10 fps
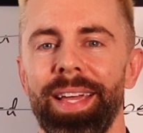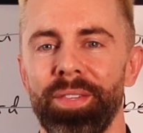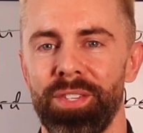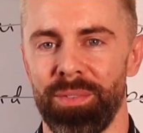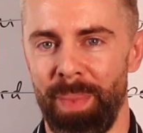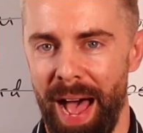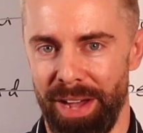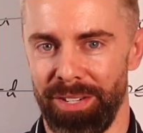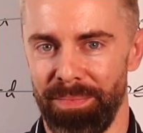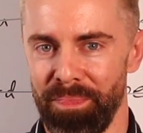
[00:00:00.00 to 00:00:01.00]
and
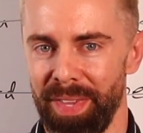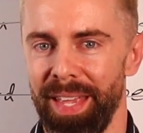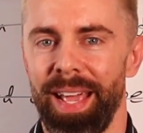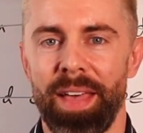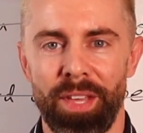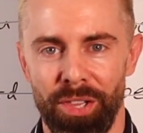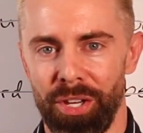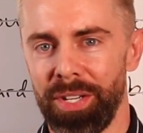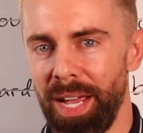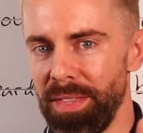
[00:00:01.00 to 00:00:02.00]
smile. And the
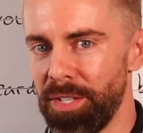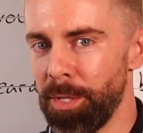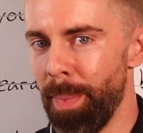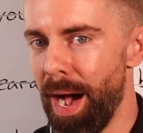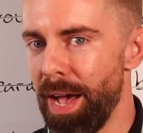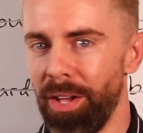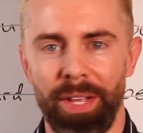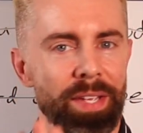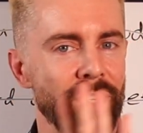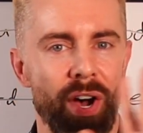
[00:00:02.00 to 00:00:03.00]
look and the
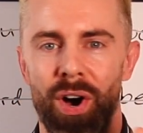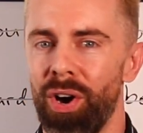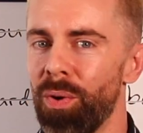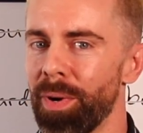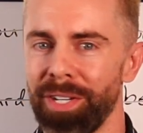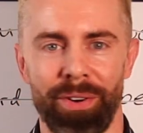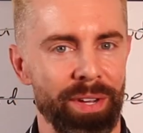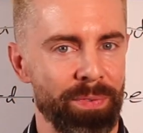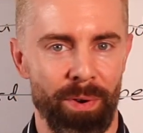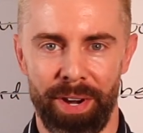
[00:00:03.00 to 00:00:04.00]
smile is all we're
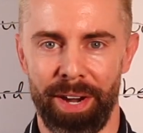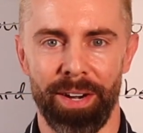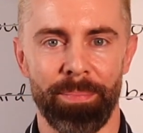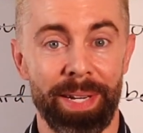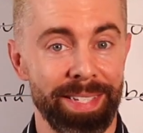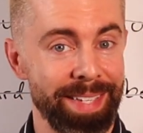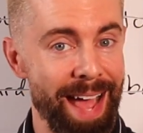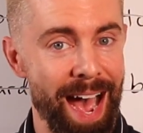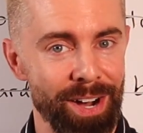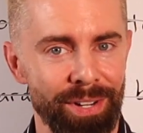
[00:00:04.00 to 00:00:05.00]
going for here, because
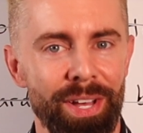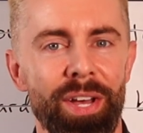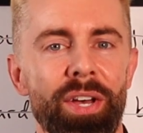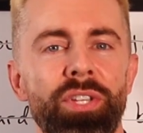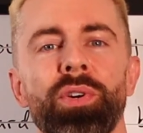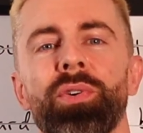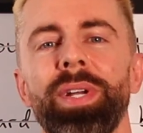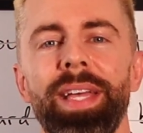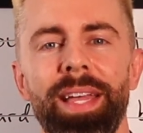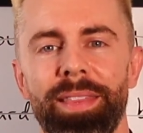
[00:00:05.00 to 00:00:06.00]
now you're
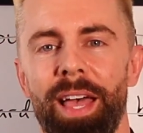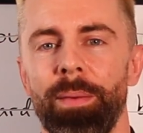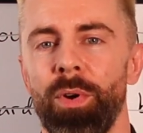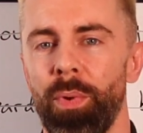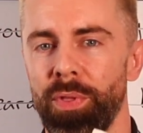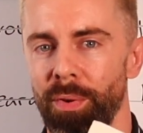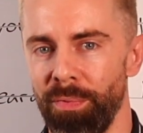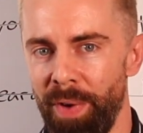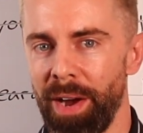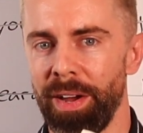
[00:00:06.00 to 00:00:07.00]
going to hit them with your
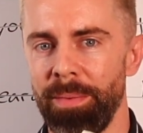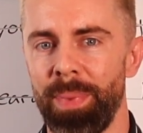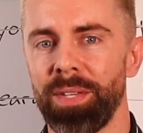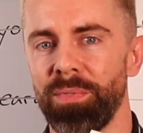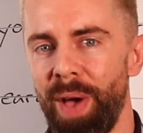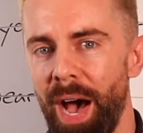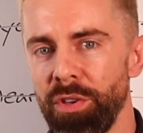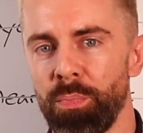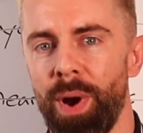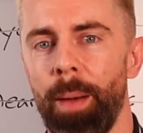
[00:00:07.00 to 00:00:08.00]
very best
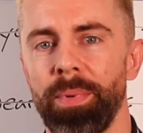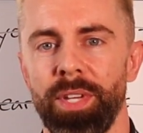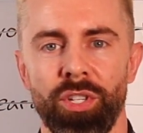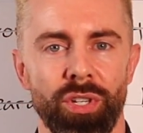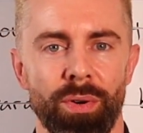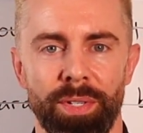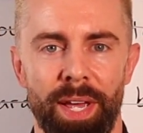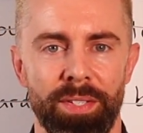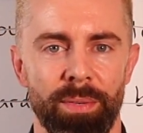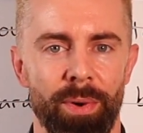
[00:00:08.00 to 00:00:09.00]
value proposition or
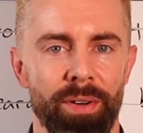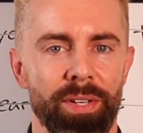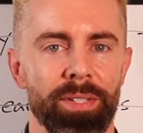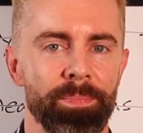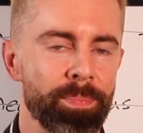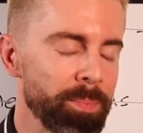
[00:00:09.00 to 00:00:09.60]
testimonial.